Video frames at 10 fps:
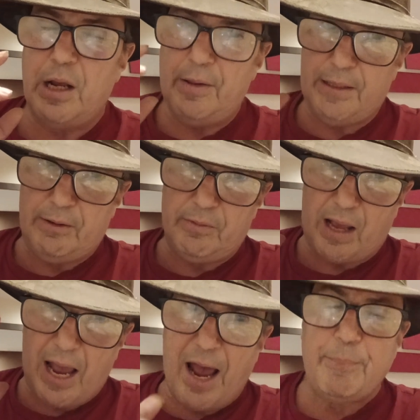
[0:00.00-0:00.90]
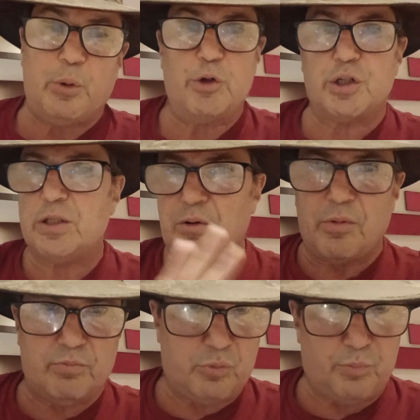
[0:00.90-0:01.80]
the Hapu, which is
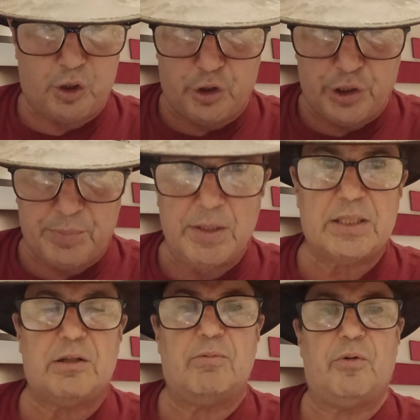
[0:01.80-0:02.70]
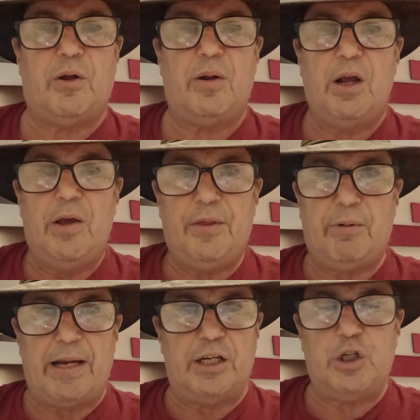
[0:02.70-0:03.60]
not to dismiss the
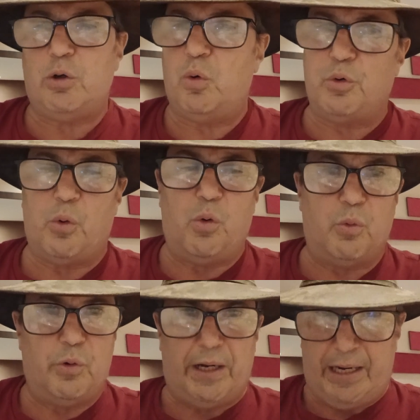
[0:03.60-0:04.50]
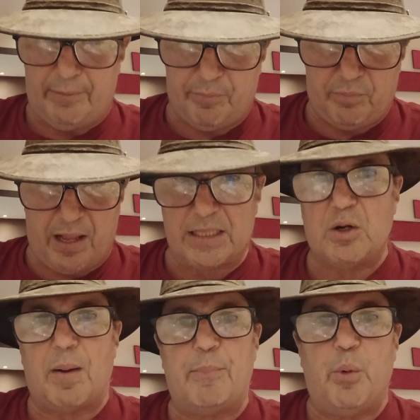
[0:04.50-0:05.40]
Rangatira, that's
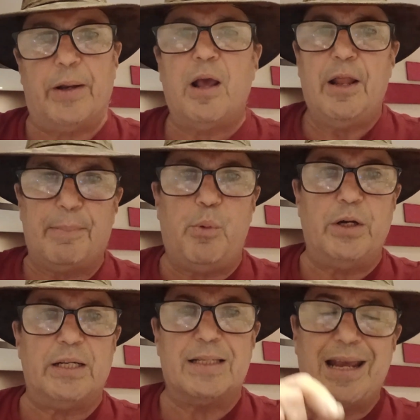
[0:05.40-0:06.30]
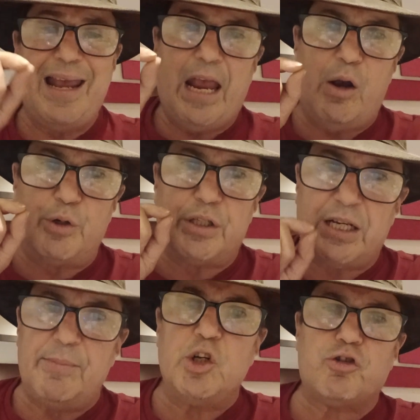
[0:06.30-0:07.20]
not my point. The point is, it was
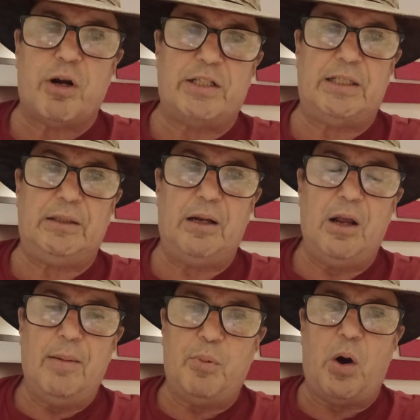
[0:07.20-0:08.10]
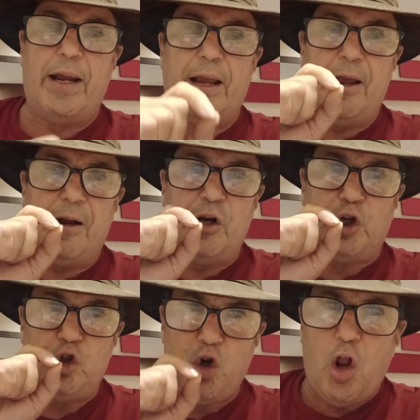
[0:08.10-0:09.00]
demonstrating by
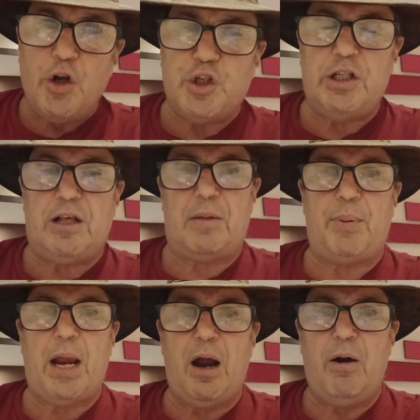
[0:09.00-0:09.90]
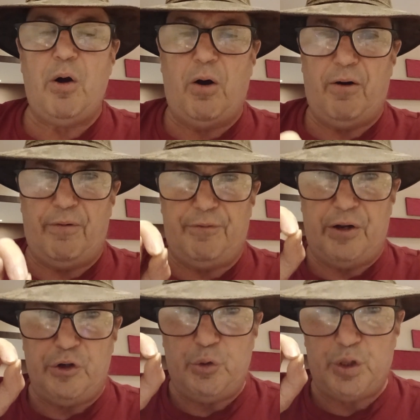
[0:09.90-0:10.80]
acknowledging that the power
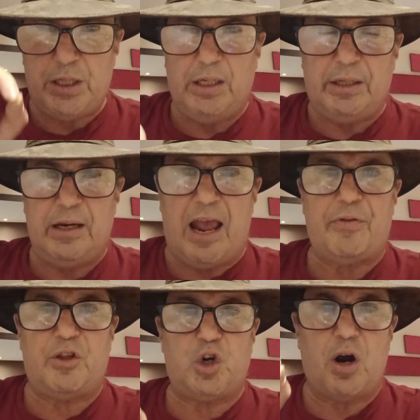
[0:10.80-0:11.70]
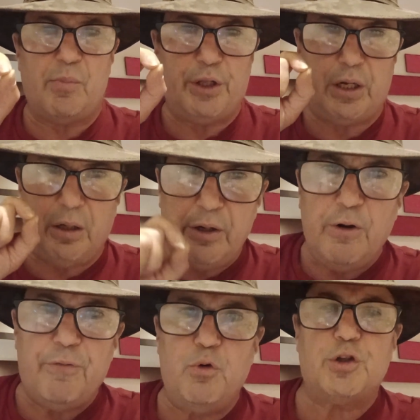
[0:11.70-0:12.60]
in New Zealand at the time when the
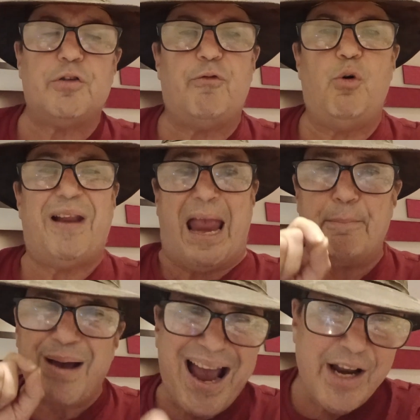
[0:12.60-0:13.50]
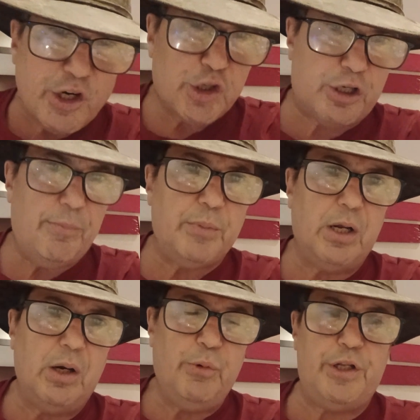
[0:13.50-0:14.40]
colonial forces formed a partnership
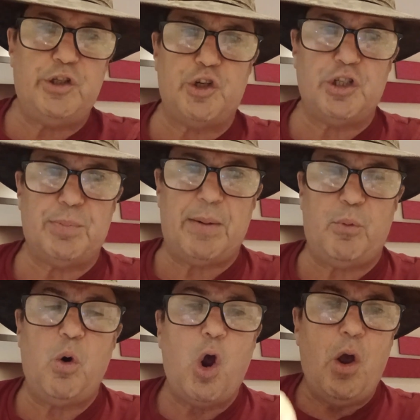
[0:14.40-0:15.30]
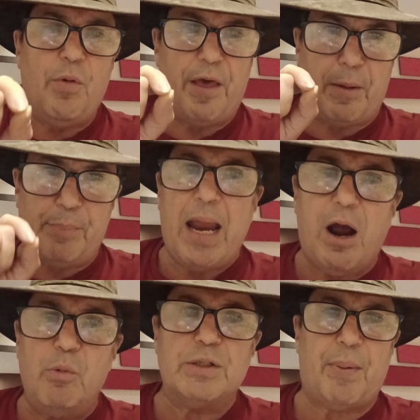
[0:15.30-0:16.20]
with Indigenous people, that the
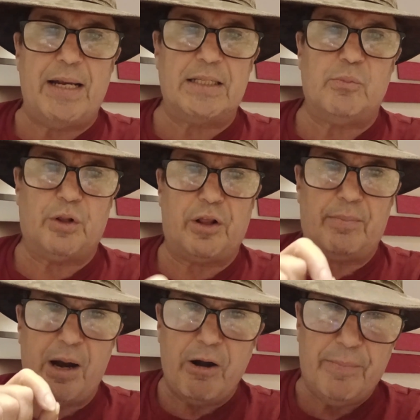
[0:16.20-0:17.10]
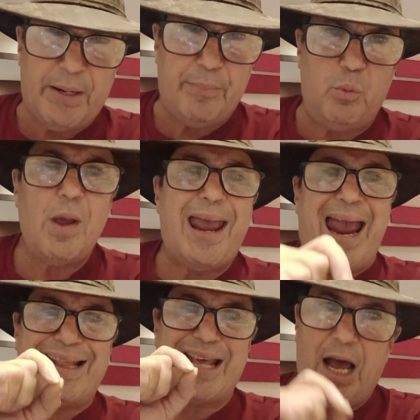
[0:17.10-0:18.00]
power was based within the Maori people
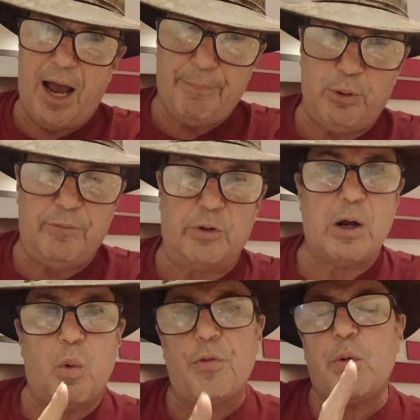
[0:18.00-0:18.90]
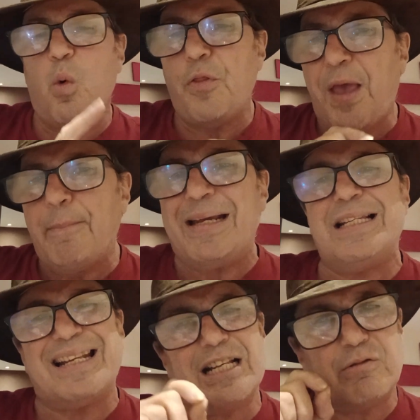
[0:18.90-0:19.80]
at the Hapu level. Now, what that
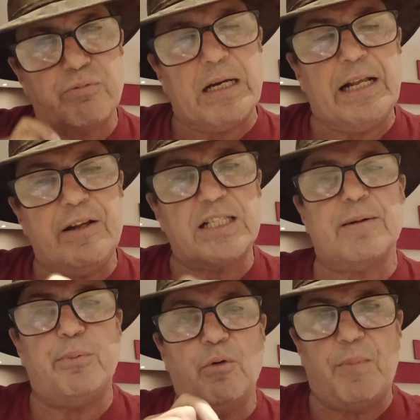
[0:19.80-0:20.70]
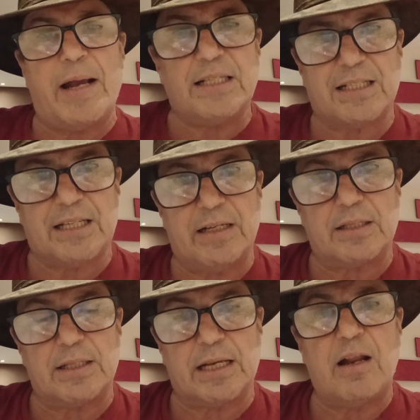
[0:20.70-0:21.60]
means in its really simple, basic sense
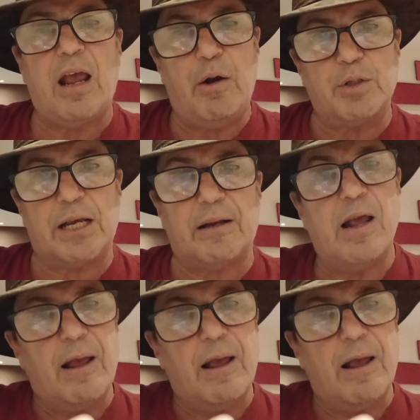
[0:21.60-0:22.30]
is that it was saying